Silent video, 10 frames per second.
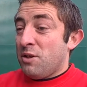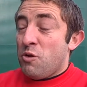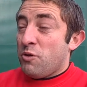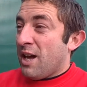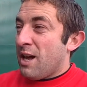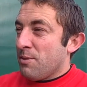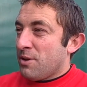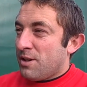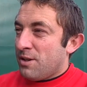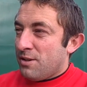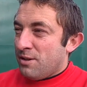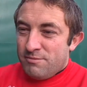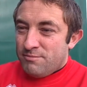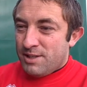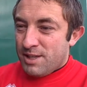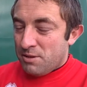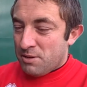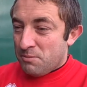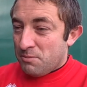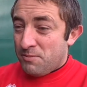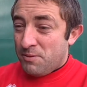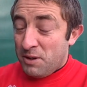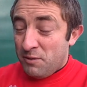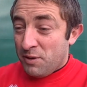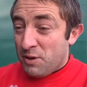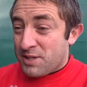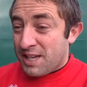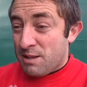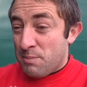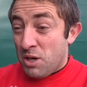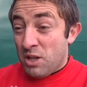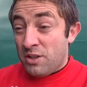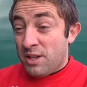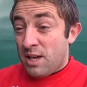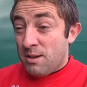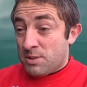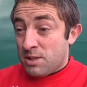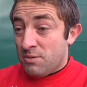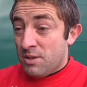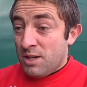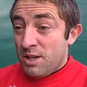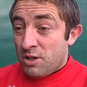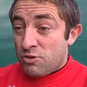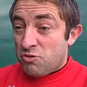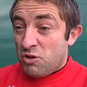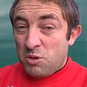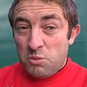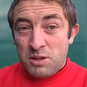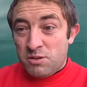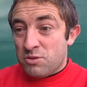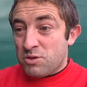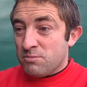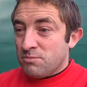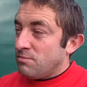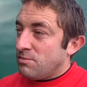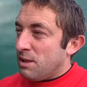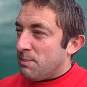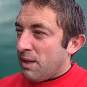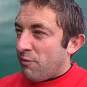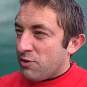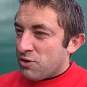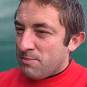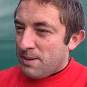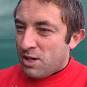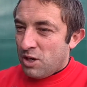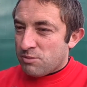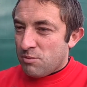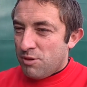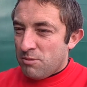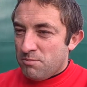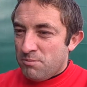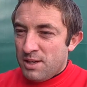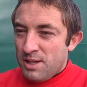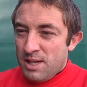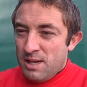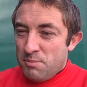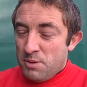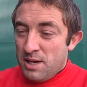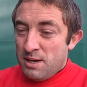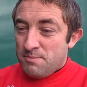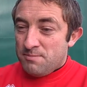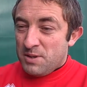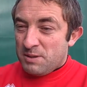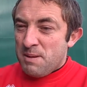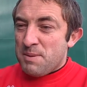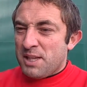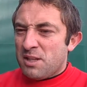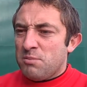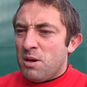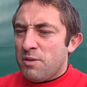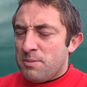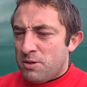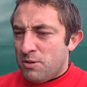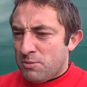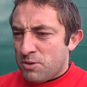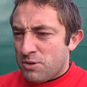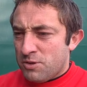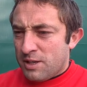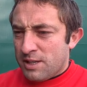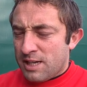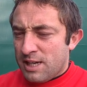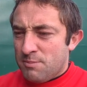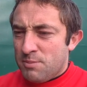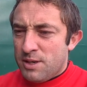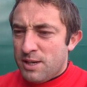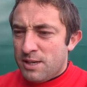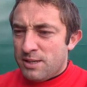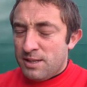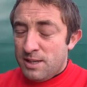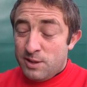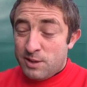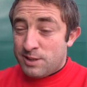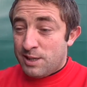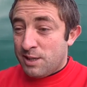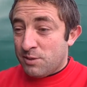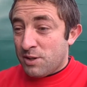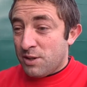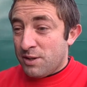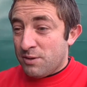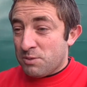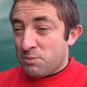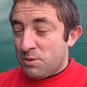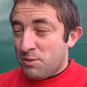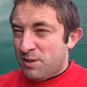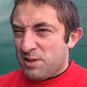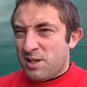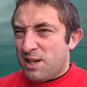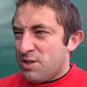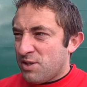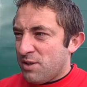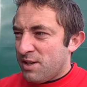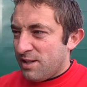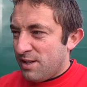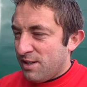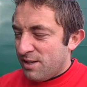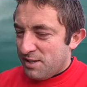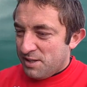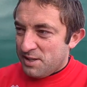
out of the game, like, I didn't feel I was getting the ball in the game, so I just tried to go in and do something a little bit different, do you know what I mean, causing a problem. But maybe I did come over a bit too much, like, in that game, but like I said, now it's gone now. It feels like age, you got that.